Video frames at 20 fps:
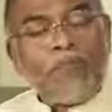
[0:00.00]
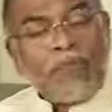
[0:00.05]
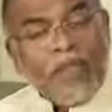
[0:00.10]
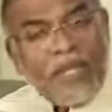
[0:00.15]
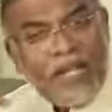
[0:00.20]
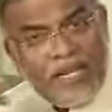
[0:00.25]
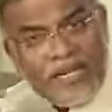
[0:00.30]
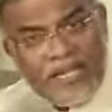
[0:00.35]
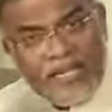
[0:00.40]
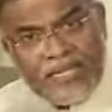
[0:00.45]

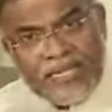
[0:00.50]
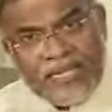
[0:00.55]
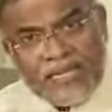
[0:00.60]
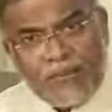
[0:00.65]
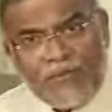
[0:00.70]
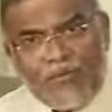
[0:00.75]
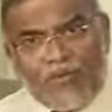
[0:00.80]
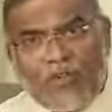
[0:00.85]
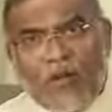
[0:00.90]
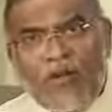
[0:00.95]
in
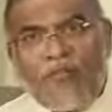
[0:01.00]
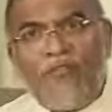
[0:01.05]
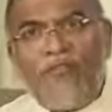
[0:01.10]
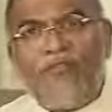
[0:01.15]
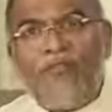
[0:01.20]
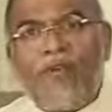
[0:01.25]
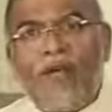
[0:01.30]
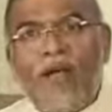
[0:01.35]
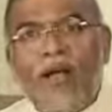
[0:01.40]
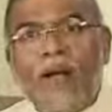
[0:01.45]
terms of
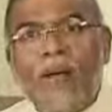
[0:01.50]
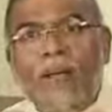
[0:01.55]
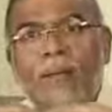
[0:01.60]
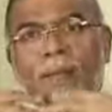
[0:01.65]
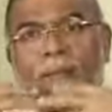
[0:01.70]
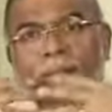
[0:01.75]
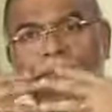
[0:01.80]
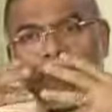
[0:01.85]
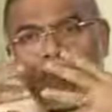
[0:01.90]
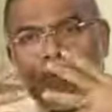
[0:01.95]

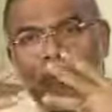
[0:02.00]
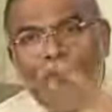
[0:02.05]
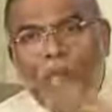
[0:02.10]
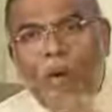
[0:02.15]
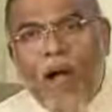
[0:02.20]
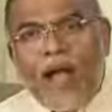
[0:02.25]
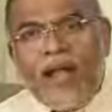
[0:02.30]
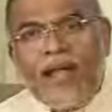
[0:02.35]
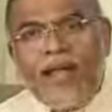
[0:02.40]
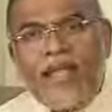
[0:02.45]

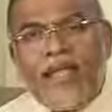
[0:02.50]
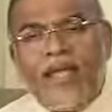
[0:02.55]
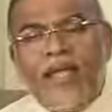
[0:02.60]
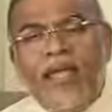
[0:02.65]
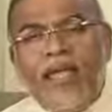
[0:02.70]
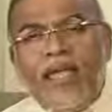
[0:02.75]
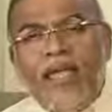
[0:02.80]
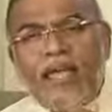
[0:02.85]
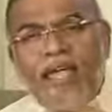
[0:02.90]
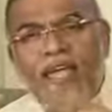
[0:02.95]
providing
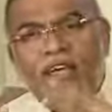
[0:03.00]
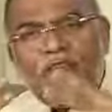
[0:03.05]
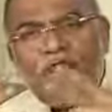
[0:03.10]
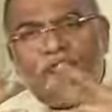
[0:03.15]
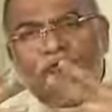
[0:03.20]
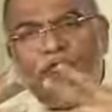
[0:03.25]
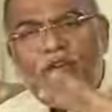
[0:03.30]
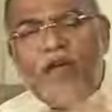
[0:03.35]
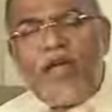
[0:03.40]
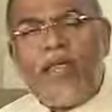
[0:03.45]
a
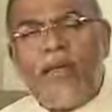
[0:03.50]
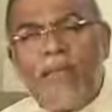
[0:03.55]
very